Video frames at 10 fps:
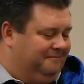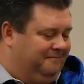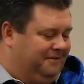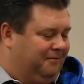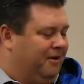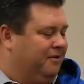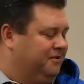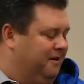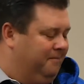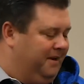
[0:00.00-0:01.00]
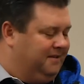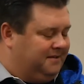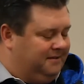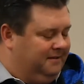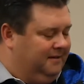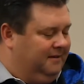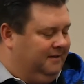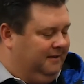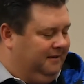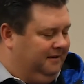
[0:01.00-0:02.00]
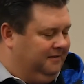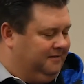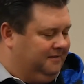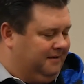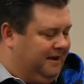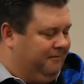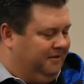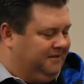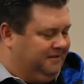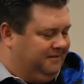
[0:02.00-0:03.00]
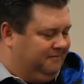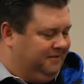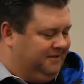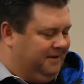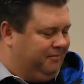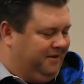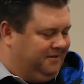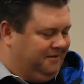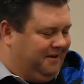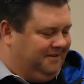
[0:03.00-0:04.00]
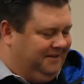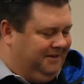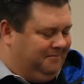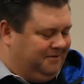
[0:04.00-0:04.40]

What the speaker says: with the runners on base is kind of what separates a lot of teams.